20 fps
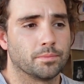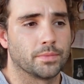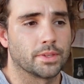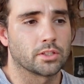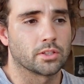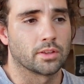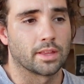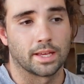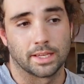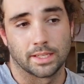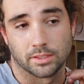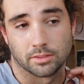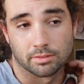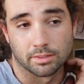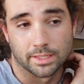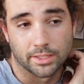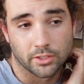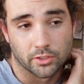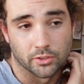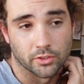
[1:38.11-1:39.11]
So that is
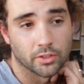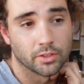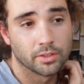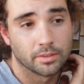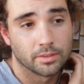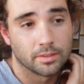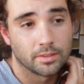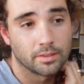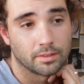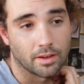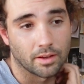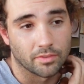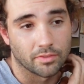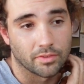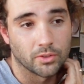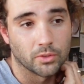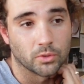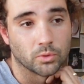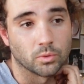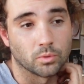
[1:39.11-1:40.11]
really good. I
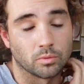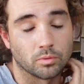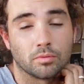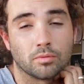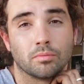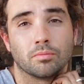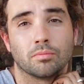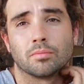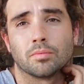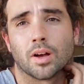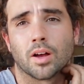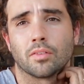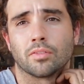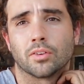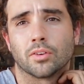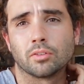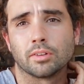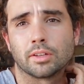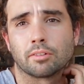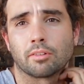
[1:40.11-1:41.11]
feel
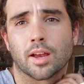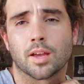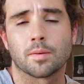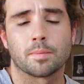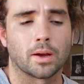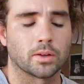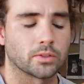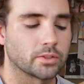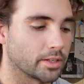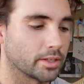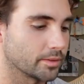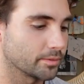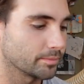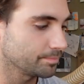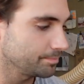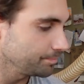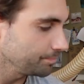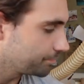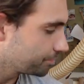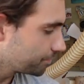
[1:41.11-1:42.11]
really great about it.
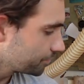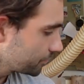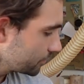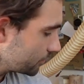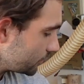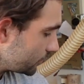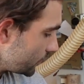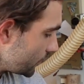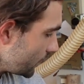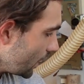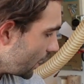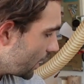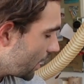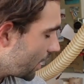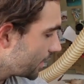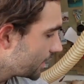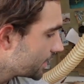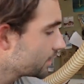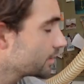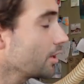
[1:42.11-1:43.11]

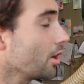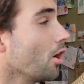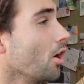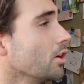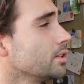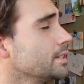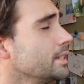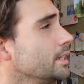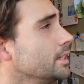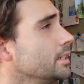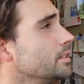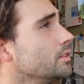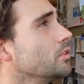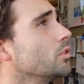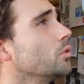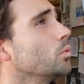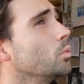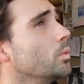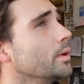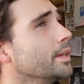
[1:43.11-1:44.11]
I started
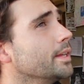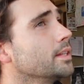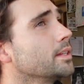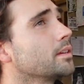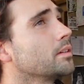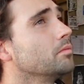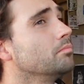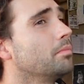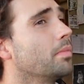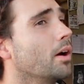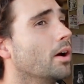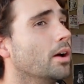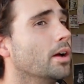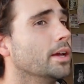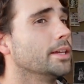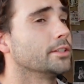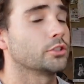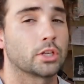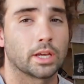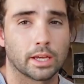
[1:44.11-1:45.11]
the week
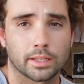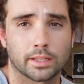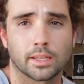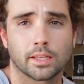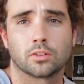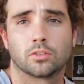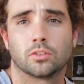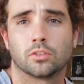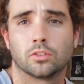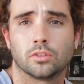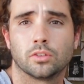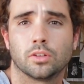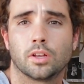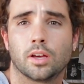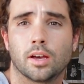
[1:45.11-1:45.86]
by checking on